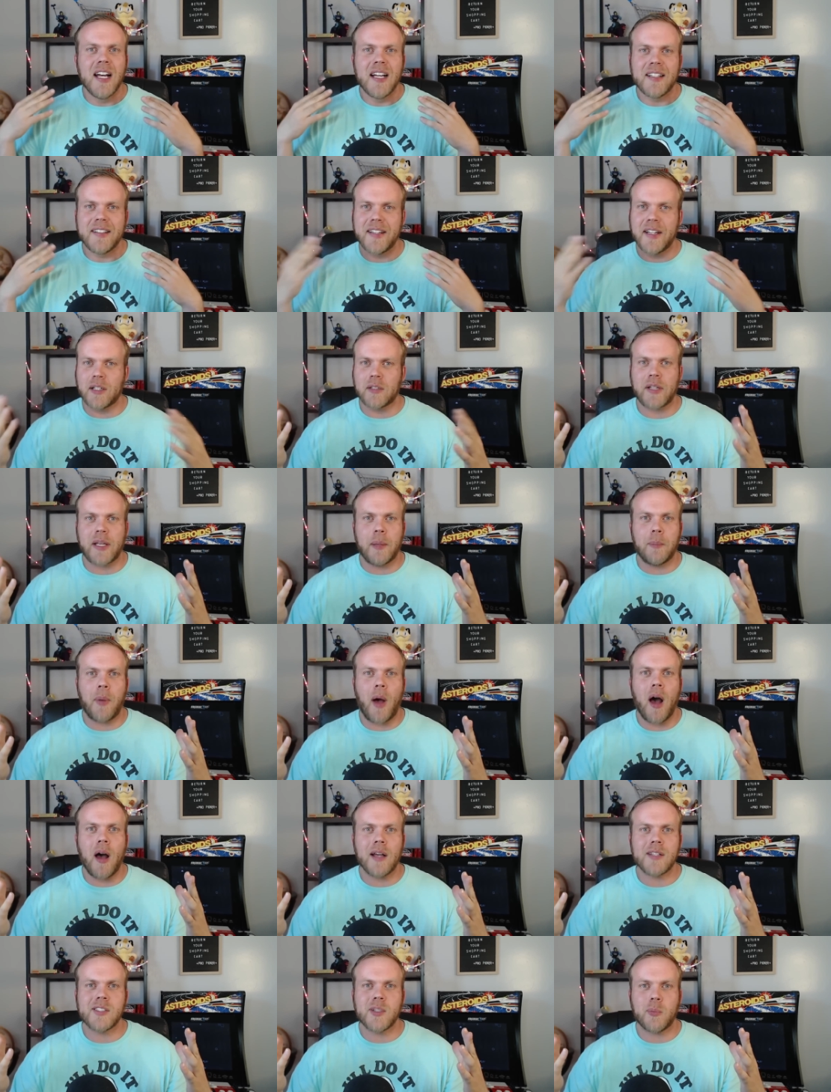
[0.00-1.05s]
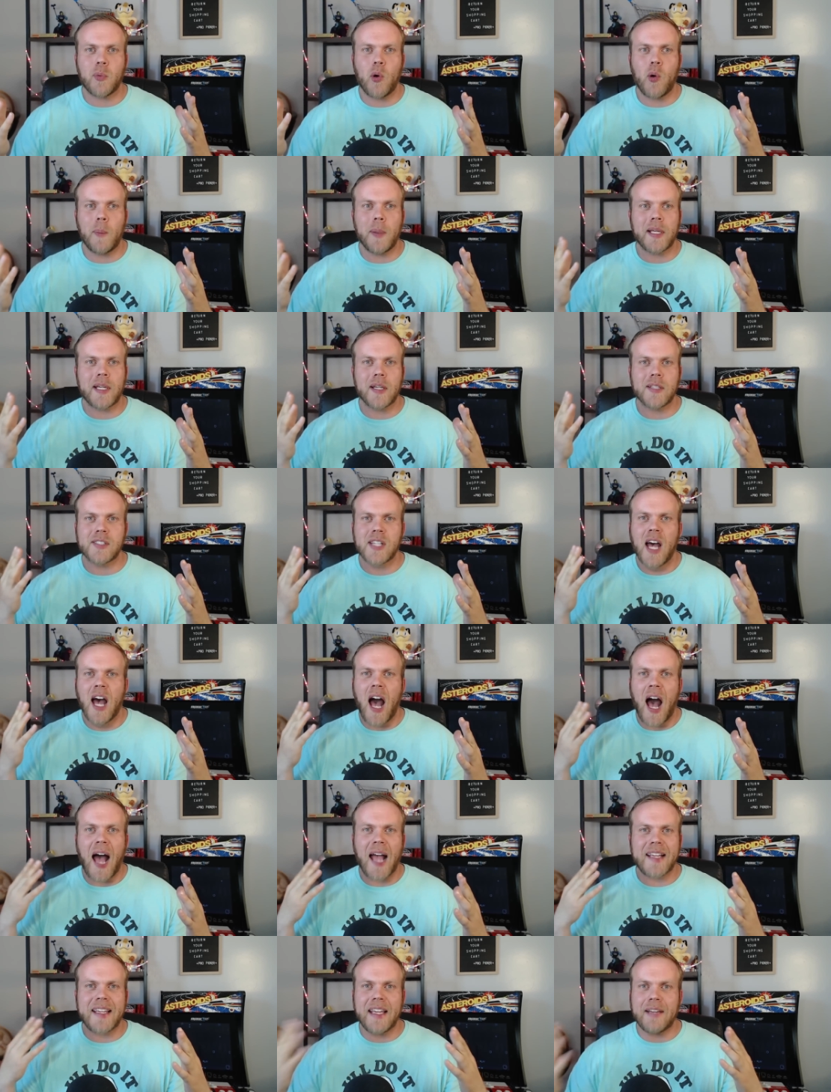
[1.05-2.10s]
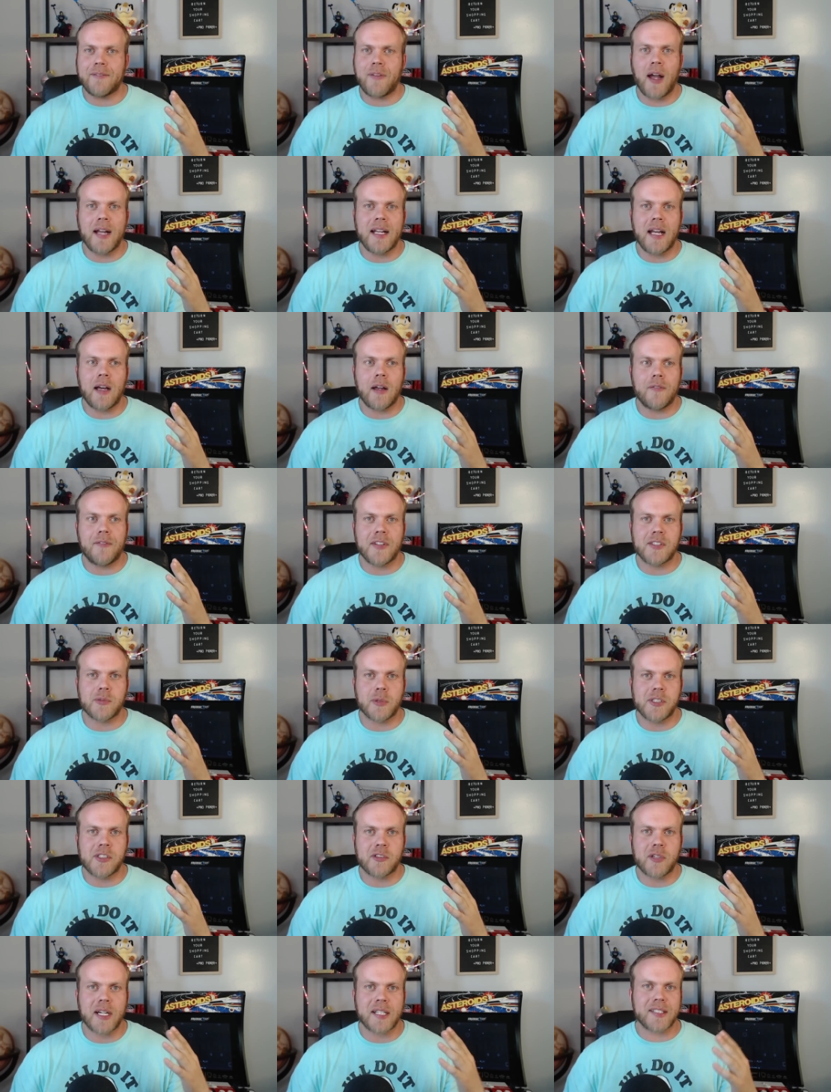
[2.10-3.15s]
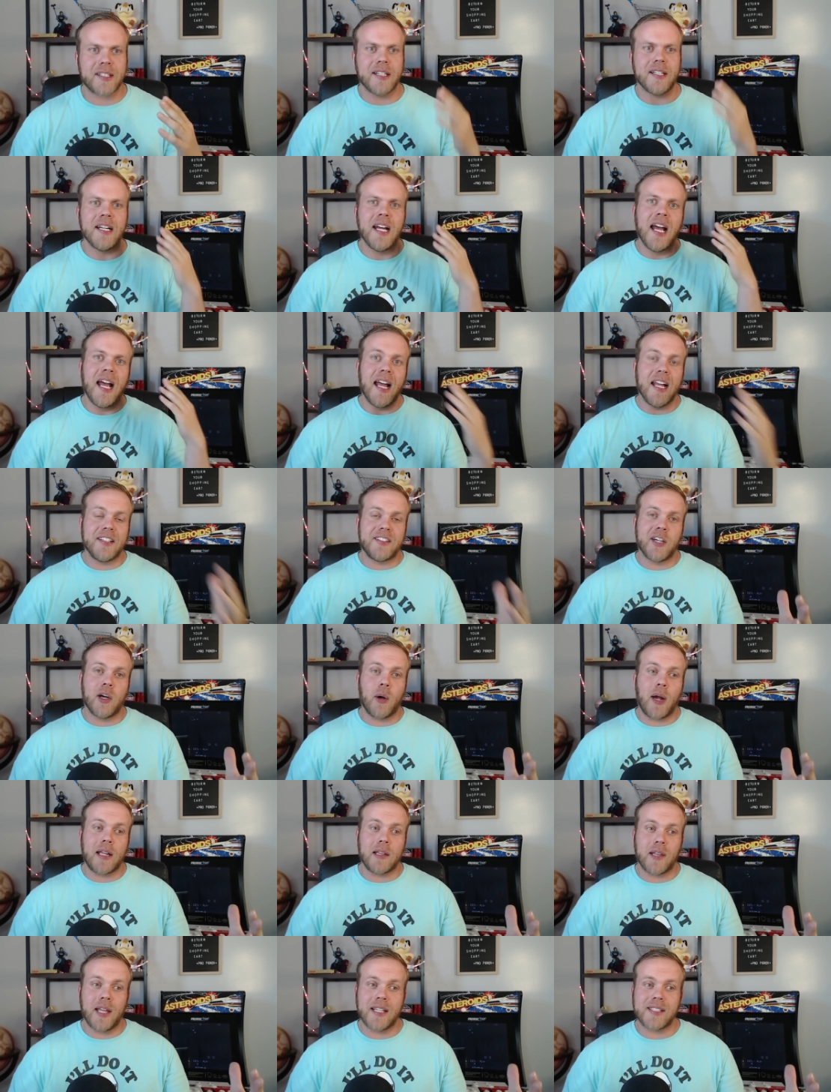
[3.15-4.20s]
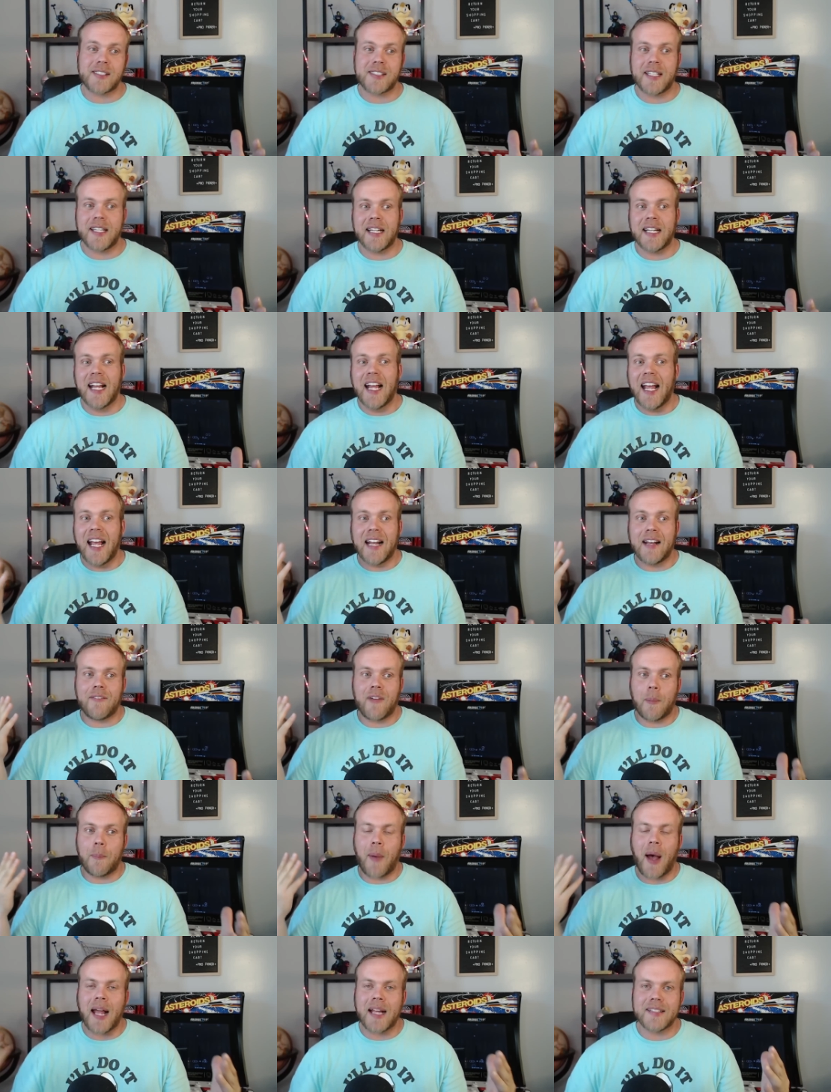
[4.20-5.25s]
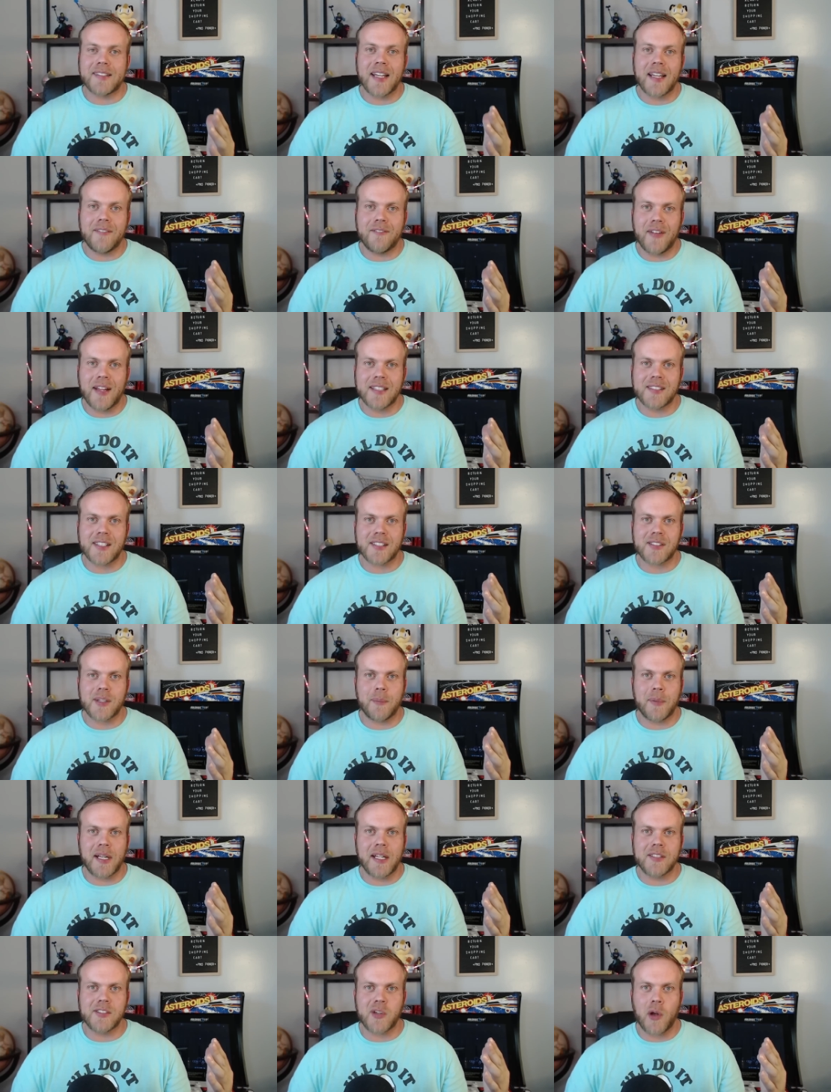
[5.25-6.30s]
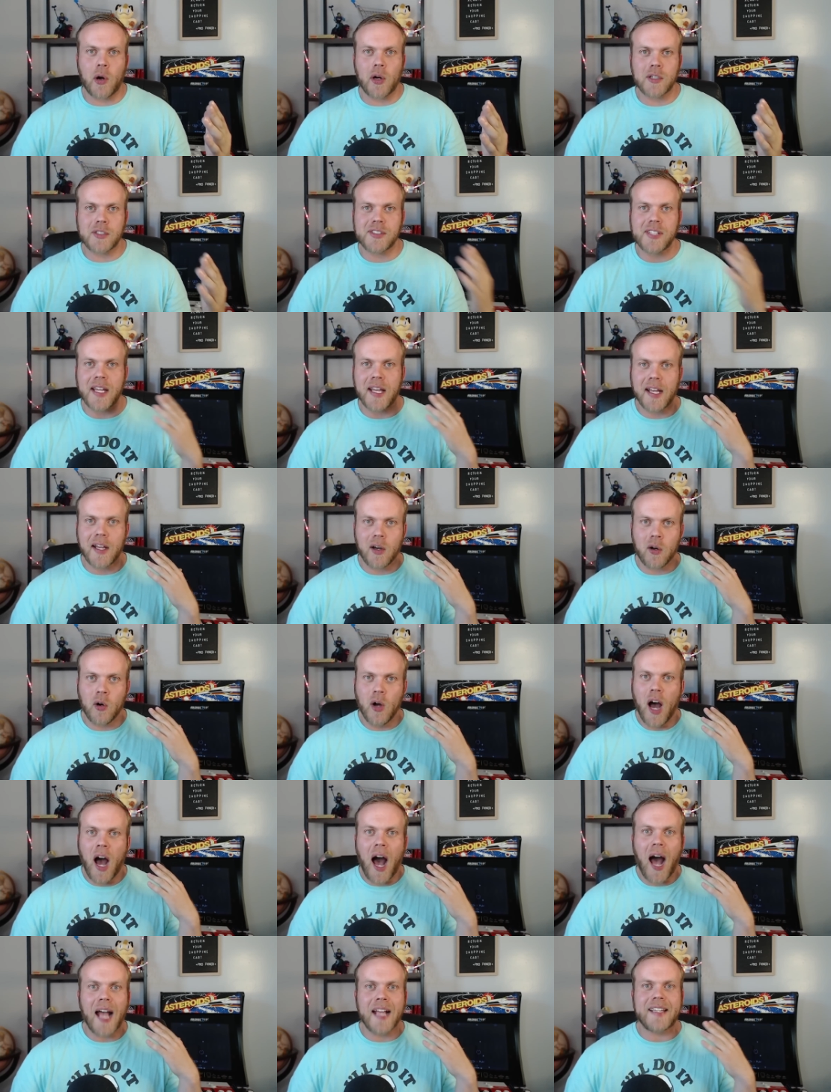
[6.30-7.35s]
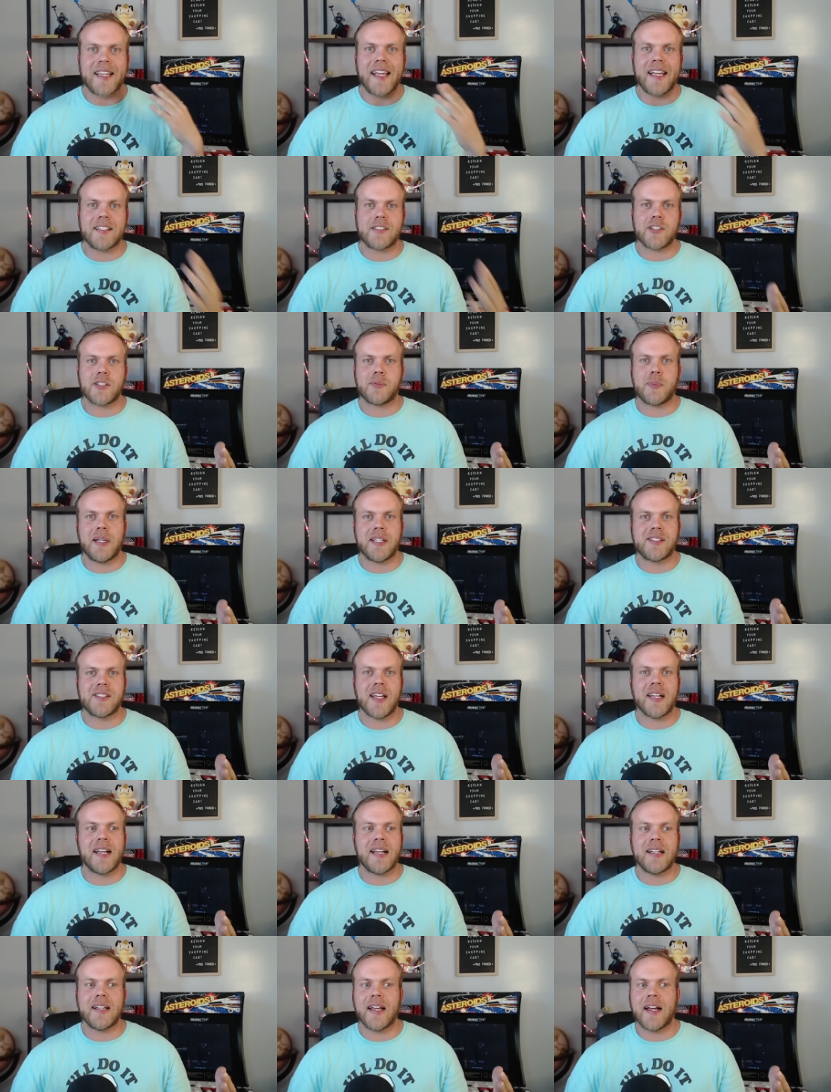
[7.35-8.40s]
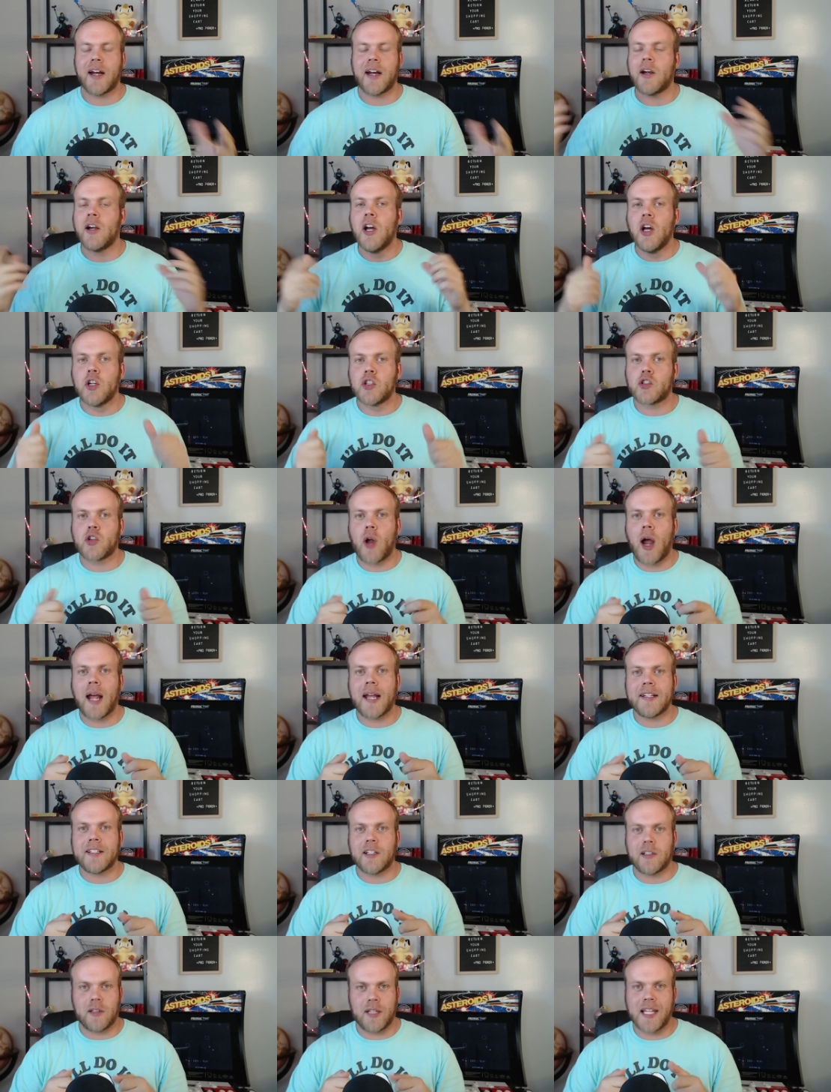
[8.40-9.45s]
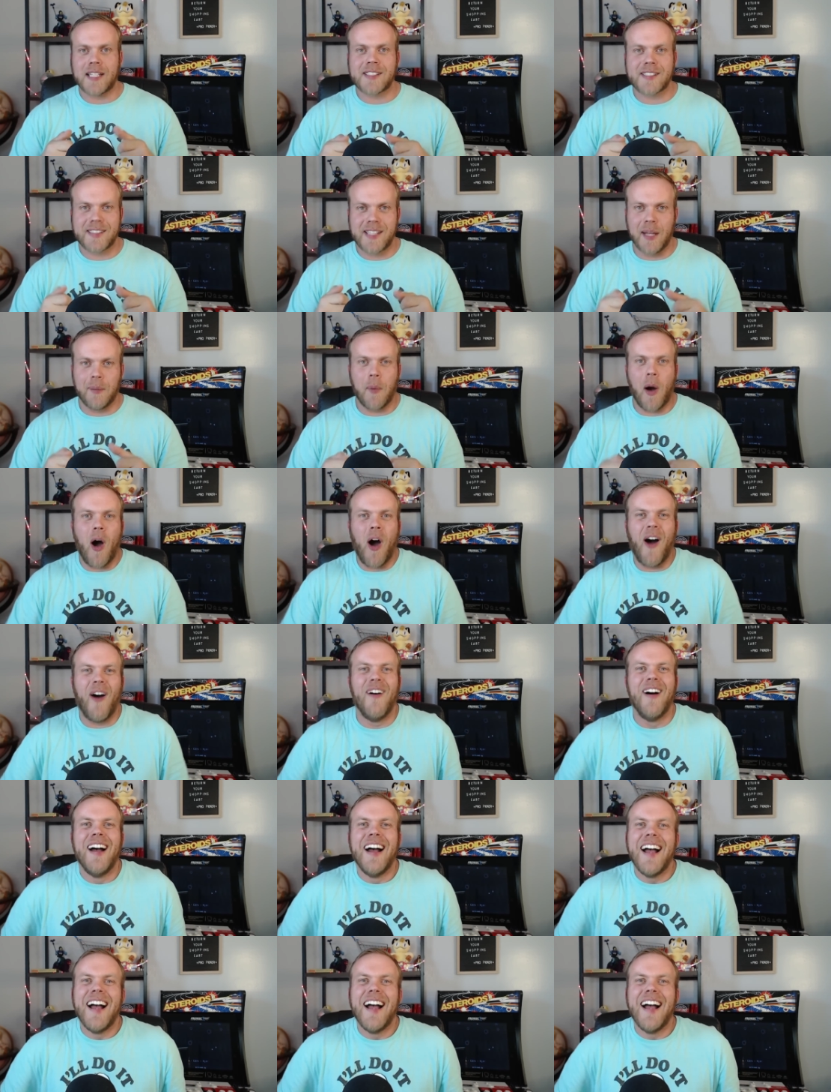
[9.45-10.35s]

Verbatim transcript: nearly impossible because I can't find out if it's restricted until I list it. And if I'm buying 10 things at somebody's yard sale, I can't just be sitting there trying to list them all